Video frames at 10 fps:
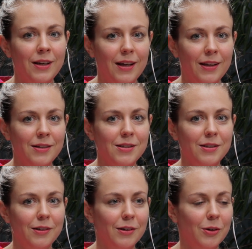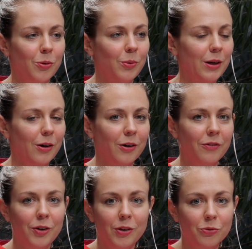and we are
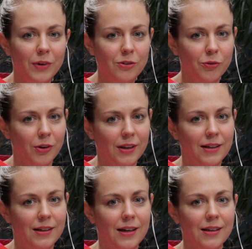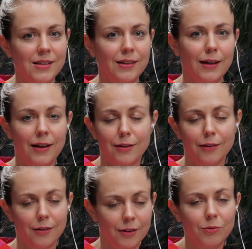very grateful that it has had
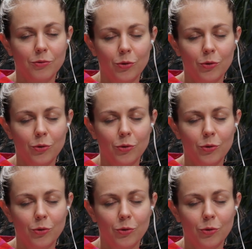a